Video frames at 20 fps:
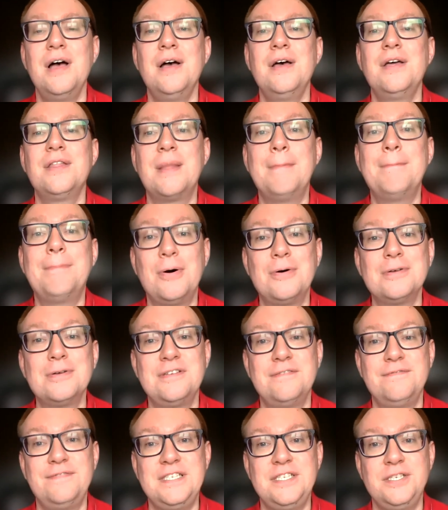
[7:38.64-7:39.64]
then pause the
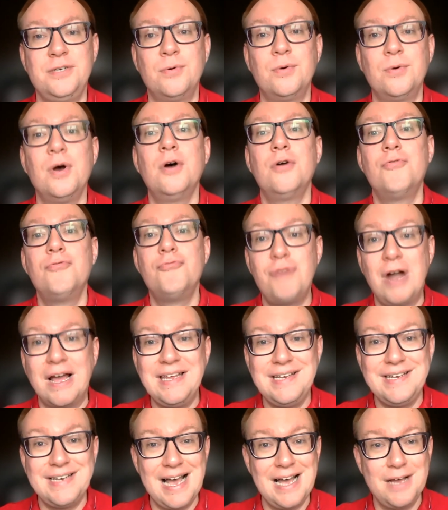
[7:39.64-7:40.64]
video
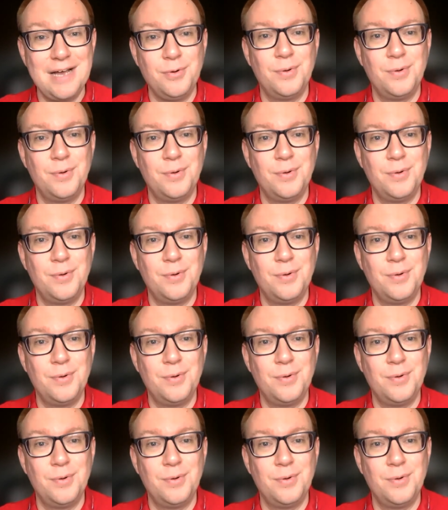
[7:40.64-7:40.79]
right now.